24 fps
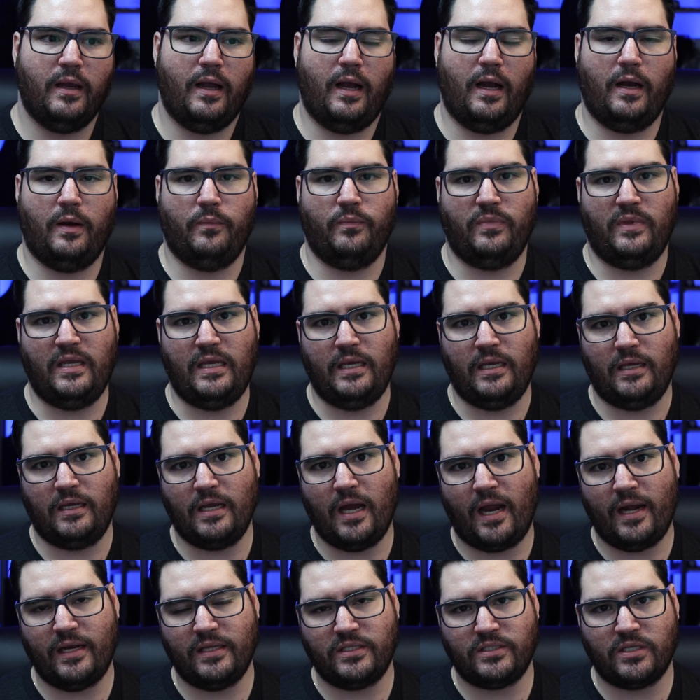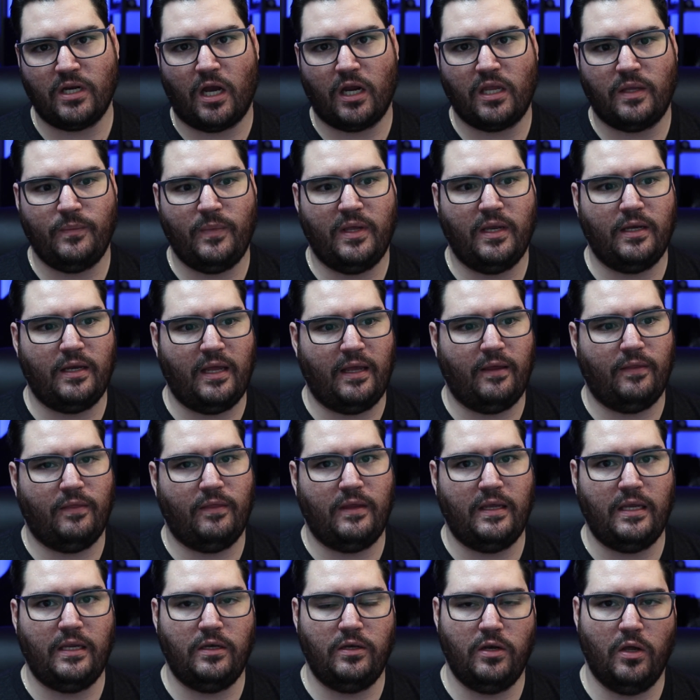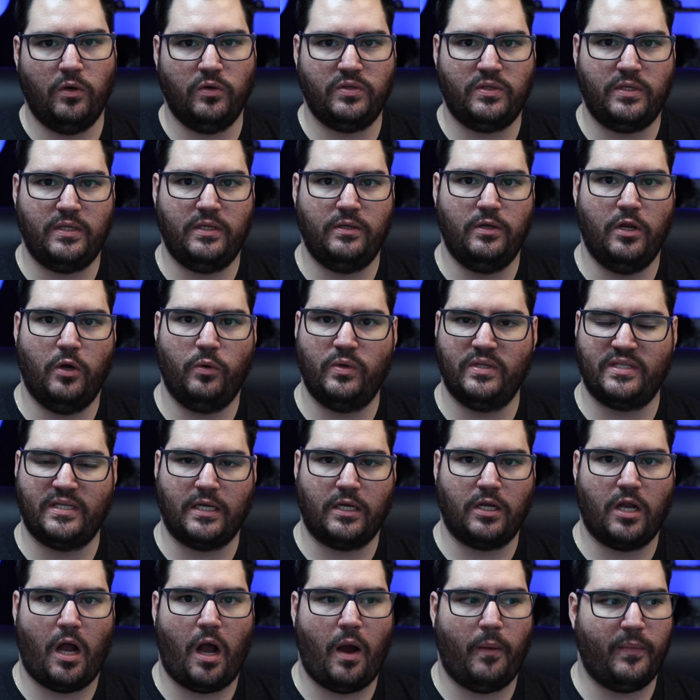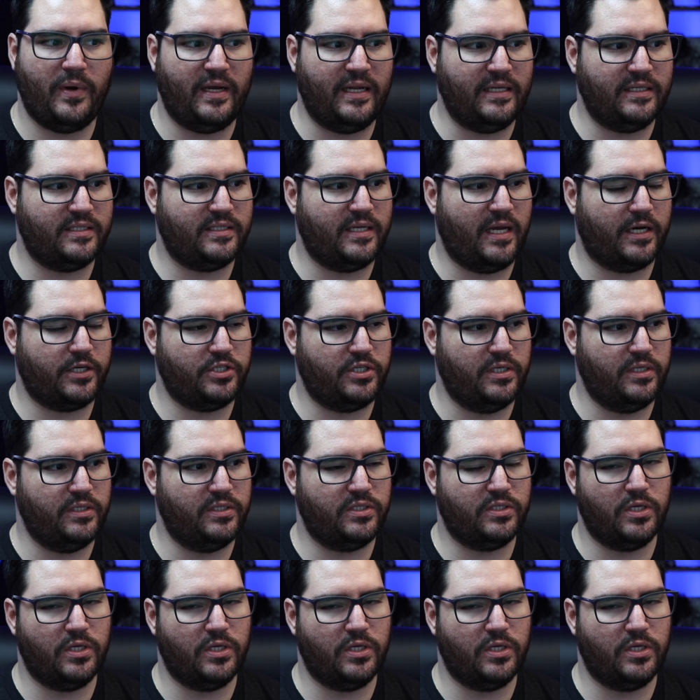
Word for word: um, the guidance document and the notice and commenting section.